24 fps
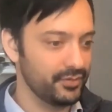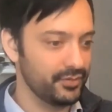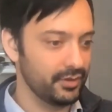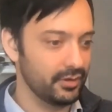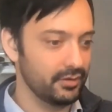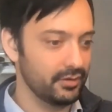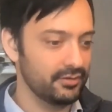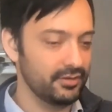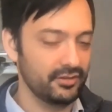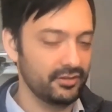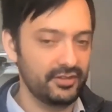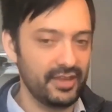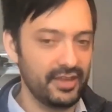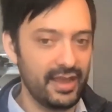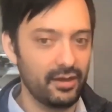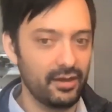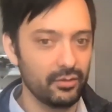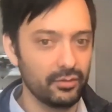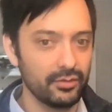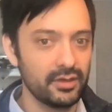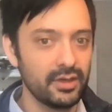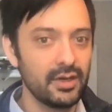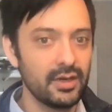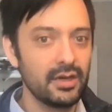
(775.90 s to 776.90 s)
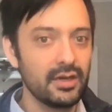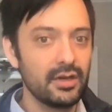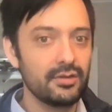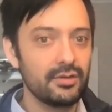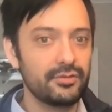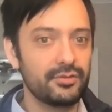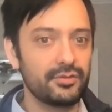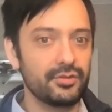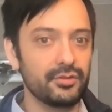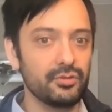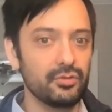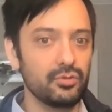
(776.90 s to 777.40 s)
sound,
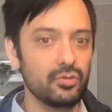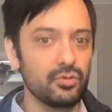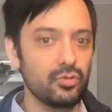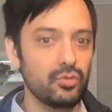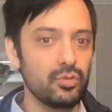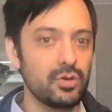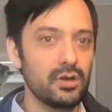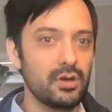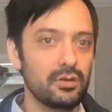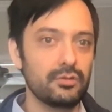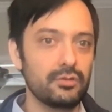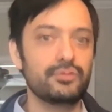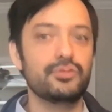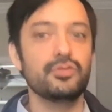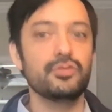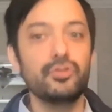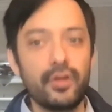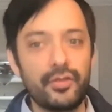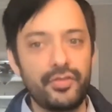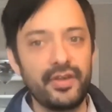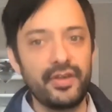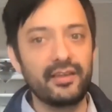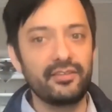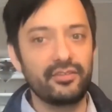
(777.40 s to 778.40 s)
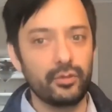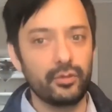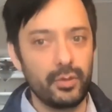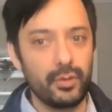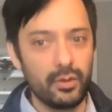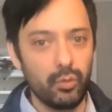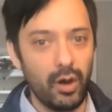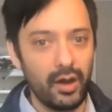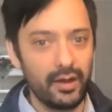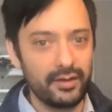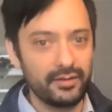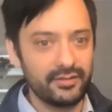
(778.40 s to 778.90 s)
to do the things that we
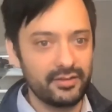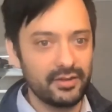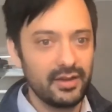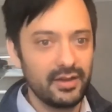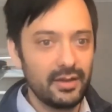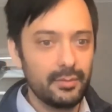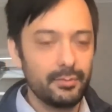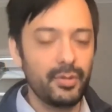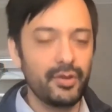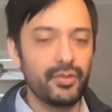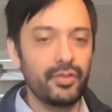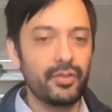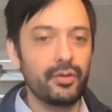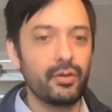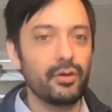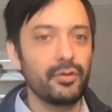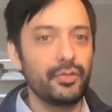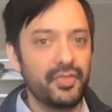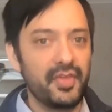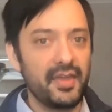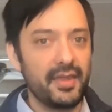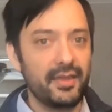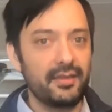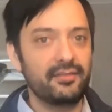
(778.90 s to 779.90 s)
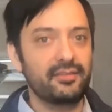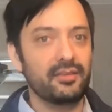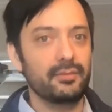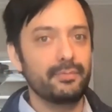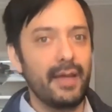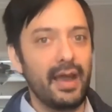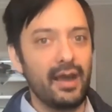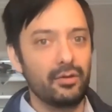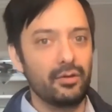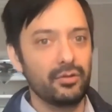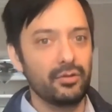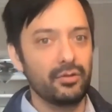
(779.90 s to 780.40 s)
want. But there are things
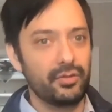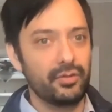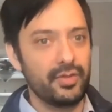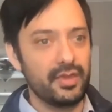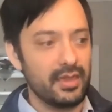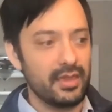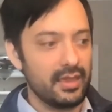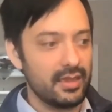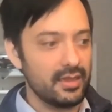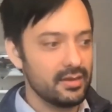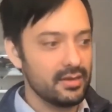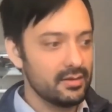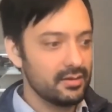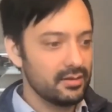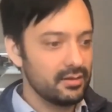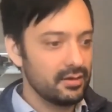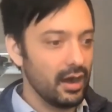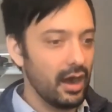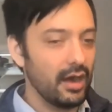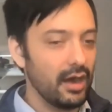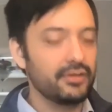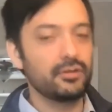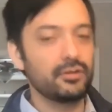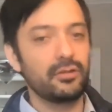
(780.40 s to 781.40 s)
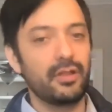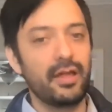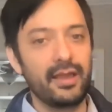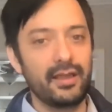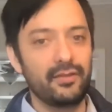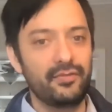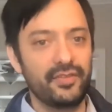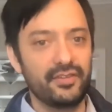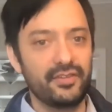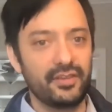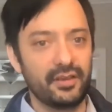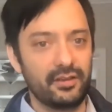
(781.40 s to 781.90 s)
about the underlying
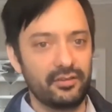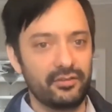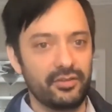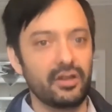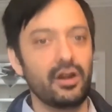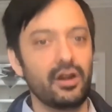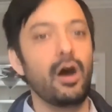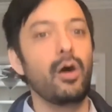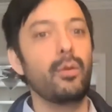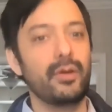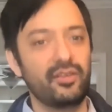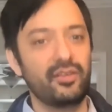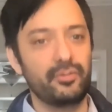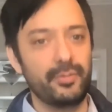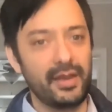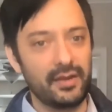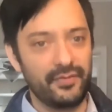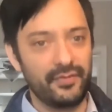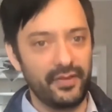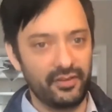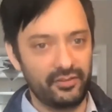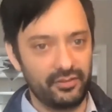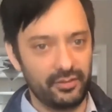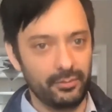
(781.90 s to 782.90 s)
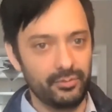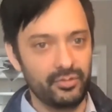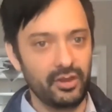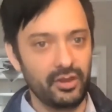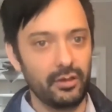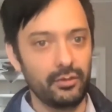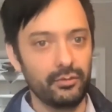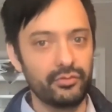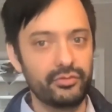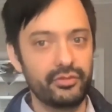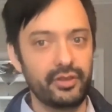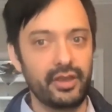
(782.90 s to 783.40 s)
physics that always manifest
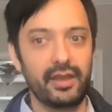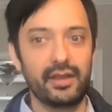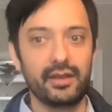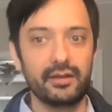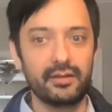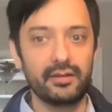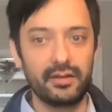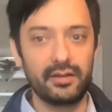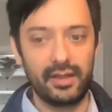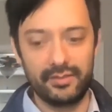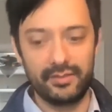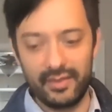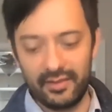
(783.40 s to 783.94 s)
themselves. And in this